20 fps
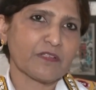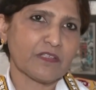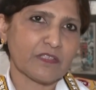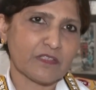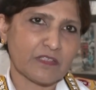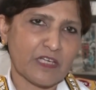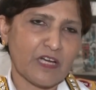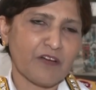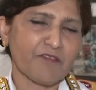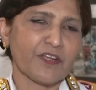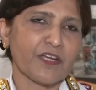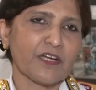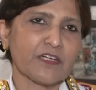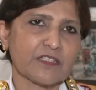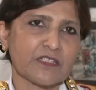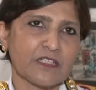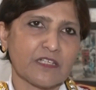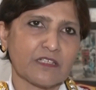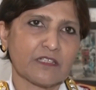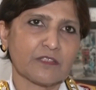that Navika
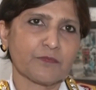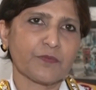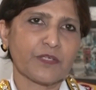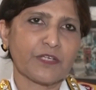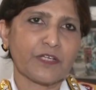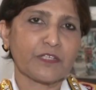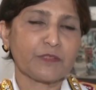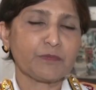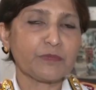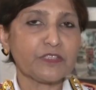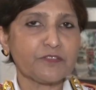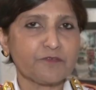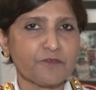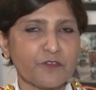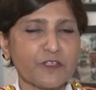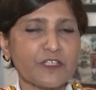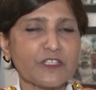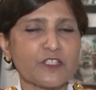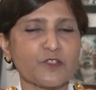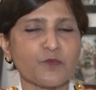Sagar Parikrama, the
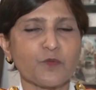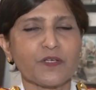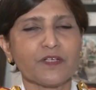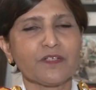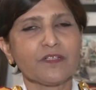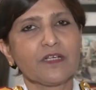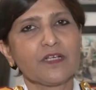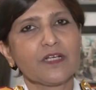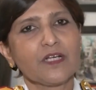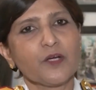first one,